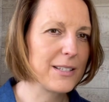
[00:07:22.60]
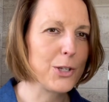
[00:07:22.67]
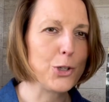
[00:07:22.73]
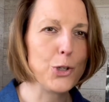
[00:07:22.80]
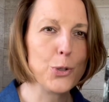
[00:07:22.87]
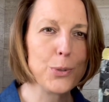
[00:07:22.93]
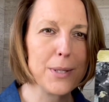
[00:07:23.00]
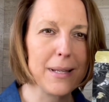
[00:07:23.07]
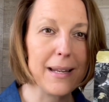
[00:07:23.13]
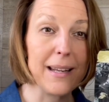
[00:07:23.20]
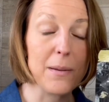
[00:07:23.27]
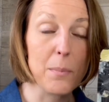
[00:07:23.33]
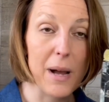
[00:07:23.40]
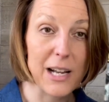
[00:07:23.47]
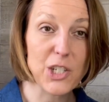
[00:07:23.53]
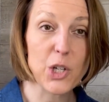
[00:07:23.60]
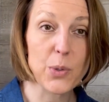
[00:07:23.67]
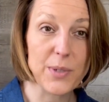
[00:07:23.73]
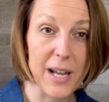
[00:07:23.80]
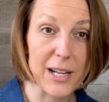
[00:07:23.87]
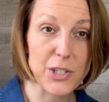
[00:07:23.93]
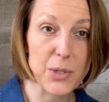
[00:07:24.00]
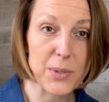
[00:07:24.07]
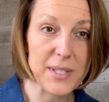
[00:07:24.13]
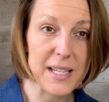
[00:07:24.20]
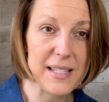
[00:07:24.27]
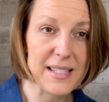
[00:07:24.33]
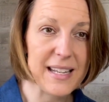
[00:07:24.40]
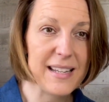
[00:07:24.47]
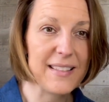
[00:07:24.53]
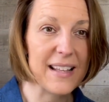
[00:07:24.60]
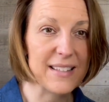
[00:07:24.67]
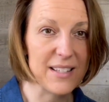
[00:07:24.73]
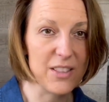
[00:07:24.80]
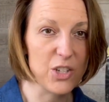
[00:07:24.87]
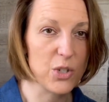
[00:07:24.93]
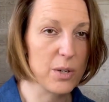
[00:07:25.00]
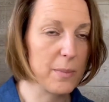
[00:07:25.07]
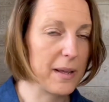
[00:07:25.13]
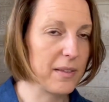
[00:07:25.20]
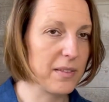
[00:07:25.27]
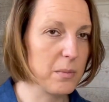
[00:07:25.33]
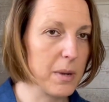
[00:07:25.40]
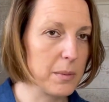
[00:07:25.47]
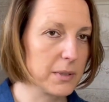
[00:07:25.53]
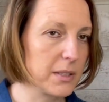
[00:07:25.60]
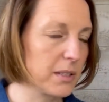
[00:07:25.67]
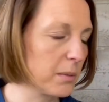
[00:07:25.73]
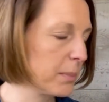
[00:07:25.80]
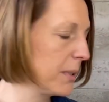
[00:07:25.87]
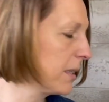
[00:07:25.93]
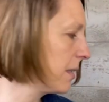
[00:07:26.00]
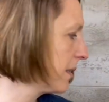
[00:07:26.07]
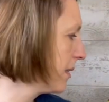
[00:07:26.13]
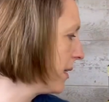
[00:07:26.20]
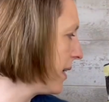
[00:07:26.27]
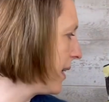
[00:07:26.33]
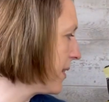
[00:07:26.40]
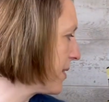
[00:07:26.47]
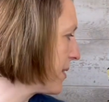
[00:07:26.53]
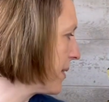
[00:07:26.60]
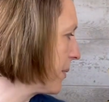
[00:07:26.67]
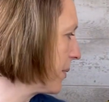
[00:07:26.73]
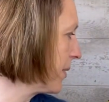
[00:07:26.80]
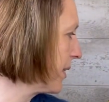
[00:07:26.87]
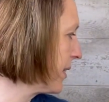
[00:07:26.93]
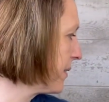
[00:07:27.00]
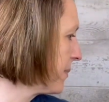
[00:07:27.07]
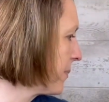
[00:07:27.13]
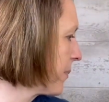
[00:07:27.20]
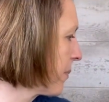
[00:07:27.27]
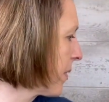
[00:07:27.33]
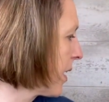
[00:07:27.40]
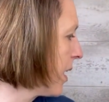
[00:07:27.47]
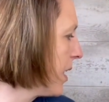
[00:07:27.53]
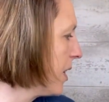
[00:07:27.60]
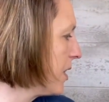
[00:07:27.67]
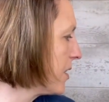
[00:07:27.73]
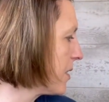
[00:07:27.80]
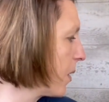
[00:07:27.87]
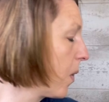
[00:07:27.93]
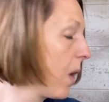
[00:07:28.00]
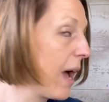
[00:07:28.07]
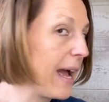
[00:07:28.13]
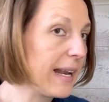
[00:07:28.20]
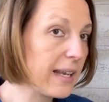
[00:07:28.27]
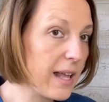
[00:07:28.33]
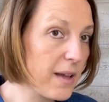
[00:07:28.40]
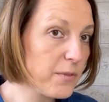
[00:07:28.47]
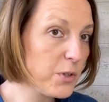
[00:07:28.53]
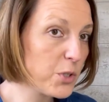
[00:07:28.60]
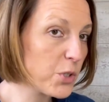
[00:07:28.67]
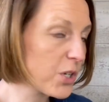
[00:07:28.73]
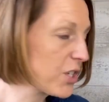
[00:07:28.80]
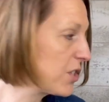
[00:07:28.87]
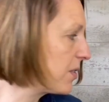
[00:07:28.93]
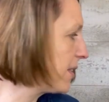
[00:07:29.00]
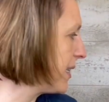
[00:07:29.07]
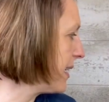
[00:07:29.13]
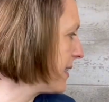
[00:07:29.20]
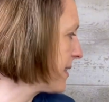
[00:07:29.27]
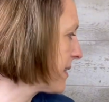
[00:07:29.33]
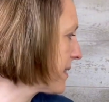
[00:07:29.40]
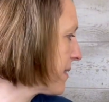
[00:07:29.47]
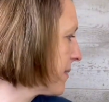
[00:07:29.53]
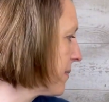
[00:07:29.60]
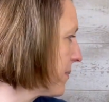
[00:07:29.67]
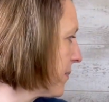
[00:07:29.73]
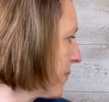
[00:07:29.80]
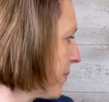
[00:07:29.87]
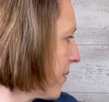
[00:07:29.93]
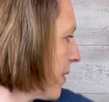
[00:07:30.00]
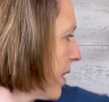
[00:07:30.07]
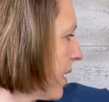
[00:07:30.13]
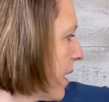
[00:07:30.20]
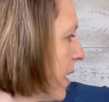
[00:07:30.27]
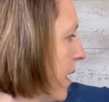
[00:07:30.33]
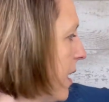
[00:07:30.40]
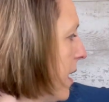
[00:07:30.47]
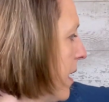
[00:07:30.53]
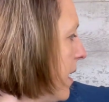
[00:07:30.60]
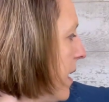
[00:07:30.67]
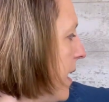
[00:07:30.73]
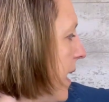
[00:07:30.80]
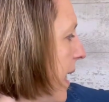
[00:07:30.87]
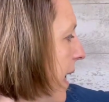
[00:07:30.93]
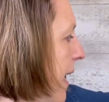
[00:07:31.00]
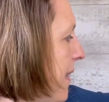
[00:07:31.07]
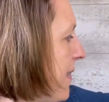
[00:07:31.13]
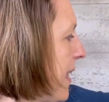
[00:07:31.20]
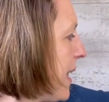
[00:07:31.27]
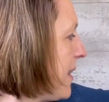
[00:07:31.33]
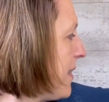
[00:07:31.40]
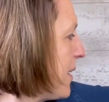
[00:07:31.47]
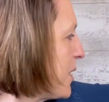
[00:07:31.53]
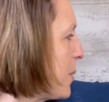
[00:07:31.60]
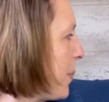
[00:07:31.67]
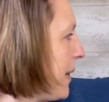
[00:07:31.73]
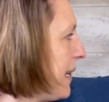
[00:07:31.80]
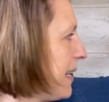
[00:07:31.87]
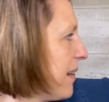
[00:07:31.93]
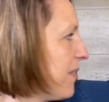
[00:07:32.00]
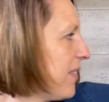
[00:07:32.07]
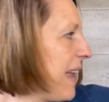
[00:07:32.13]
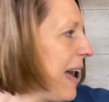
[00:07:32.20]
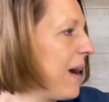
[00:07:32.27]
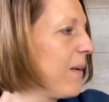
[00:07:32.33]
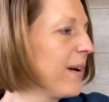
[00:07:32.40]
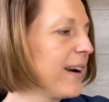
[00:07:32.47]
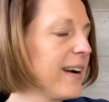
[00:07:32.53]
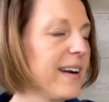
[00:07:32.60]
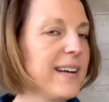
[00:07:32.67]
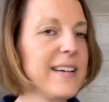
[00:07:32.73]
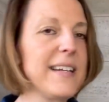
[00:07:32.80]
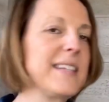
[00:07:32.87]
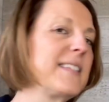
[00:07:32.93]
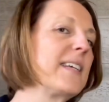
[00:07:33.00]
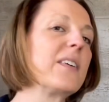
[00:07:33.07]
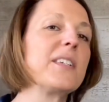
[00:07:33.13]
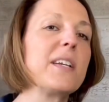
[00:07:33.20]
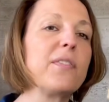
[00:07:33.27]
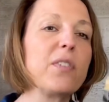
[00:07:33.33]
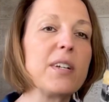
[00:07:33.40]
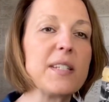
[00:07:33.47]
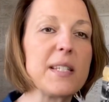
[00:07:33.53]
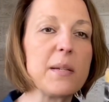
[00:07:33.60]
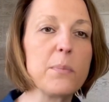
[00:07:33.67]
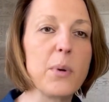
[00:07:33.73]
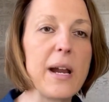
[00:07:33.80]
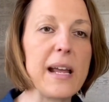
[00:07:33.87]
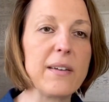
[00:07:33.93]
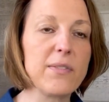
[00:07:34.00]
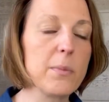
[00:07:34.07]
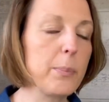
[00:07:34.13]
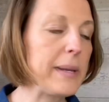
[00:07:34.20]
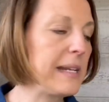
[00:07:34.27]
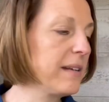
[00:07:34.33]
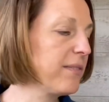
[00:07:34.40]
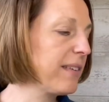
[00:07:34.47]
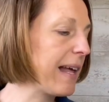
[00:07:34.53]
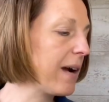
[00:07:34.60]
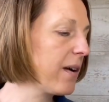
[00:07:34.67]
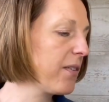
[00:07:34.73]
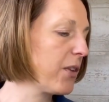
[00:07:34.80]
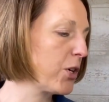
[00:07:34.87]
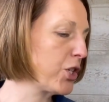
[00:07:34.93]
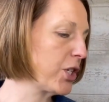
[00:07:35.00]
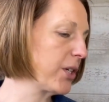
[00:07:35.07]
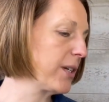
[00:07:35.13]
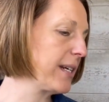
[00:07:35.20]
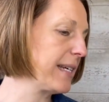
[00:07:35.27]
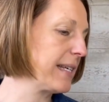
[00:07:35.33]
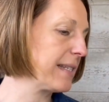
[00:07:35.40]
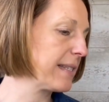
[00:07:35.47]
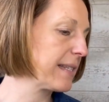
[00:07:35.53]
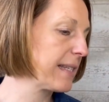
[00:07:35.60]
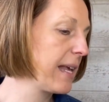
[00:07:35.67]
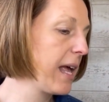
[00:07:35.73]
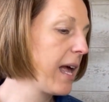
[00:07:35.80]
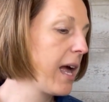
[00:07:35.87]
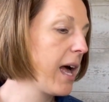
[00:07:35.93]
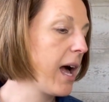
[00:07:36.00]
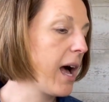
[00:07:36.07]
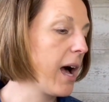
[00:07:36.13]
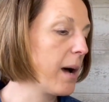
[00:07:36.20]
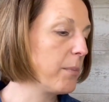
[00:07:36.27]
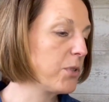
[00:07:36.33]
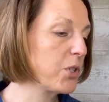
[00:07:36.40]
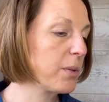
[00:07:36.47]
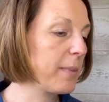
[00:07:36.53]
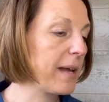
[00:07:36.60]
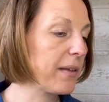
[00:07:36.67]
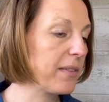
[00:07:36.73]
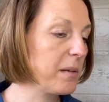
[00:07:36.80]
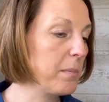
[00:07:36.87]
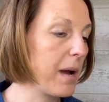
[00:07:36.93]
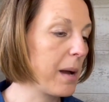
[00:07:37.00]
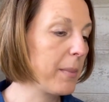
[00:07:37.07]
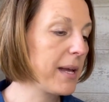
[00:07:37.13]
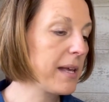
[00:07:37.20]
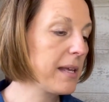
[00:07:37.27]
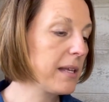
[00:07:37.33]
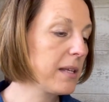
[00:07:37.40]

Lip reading: Use it in macho nacho seasoning. That's in the Trim Healthy Mama cookbook. It's so good. So I love nutritional yeast. And then there's peanut flour. Is there a difference in brand from peanut flour? There sure is. Trim Healthy Mama